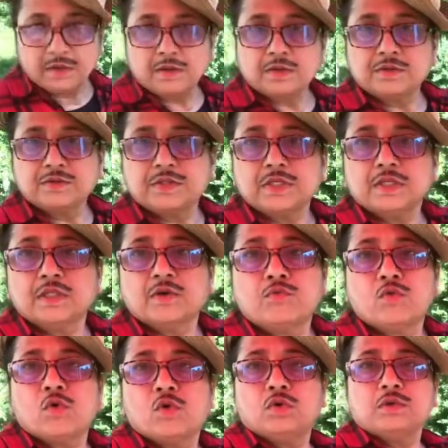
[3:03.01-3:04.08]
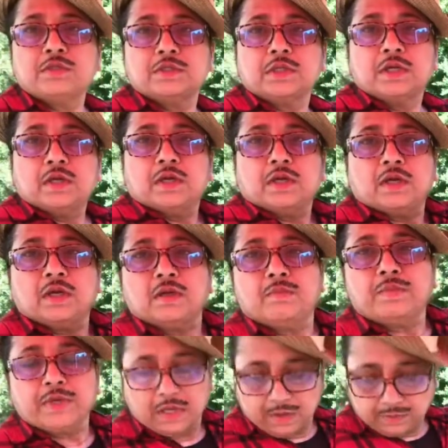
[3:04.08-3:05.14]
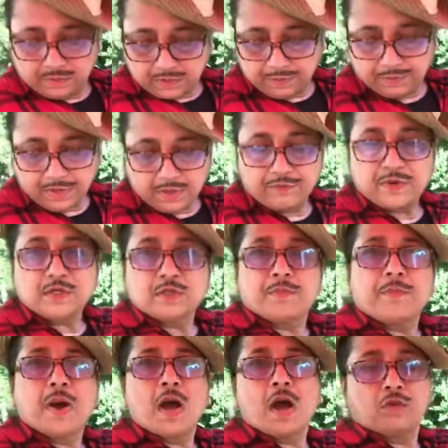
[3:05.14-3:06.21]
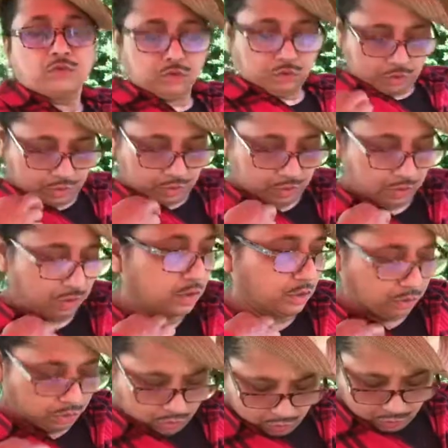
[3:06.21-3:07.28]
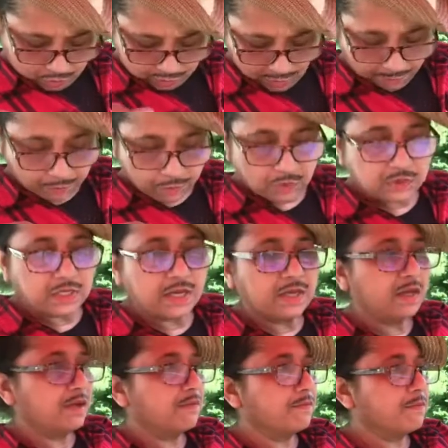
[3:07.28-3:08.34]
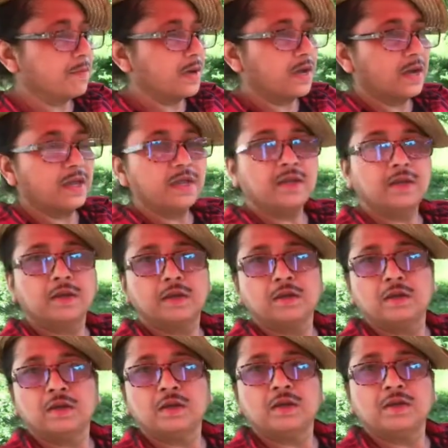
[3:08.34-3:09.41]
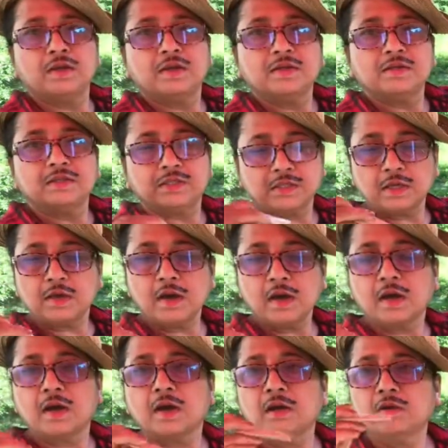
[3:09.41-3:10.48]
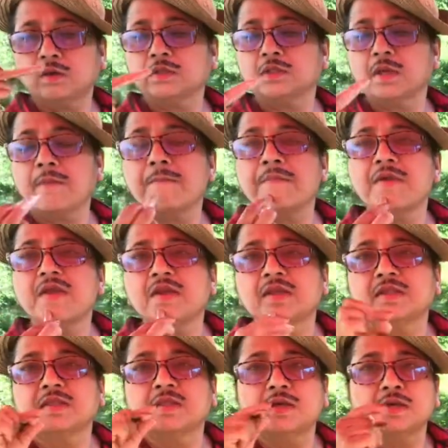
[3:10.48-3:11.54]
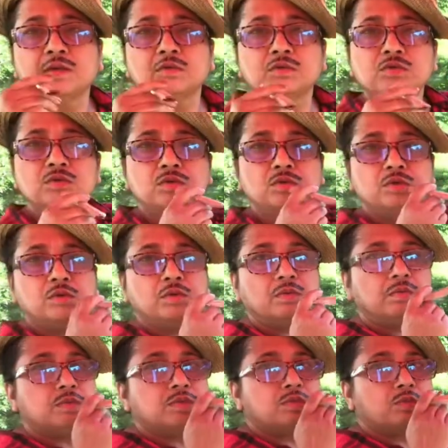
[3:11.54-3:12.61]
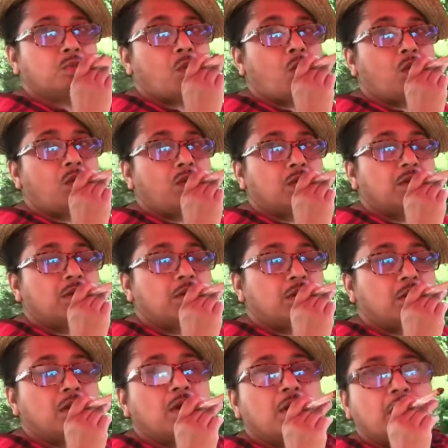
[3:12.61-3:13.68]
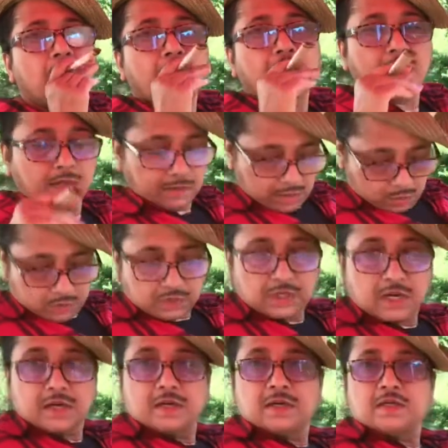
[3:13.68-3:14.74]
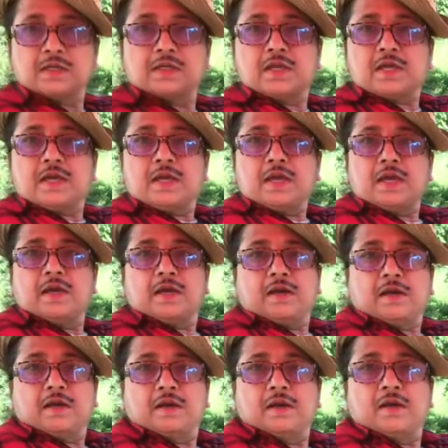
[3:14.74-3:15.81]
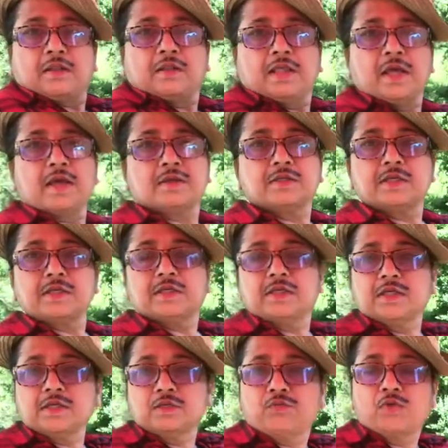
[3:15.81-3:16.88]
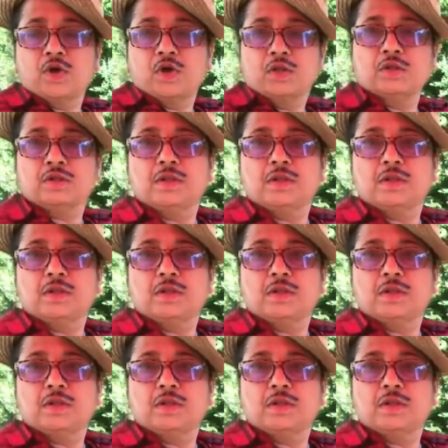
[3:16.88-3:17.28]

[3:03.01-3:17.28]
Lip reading: You see in the folds, it becomes a perfect pouch. So suppose I have my cigar or the bidi they used to smoke, and they would tuck it in here and there. See, it doesn't fall.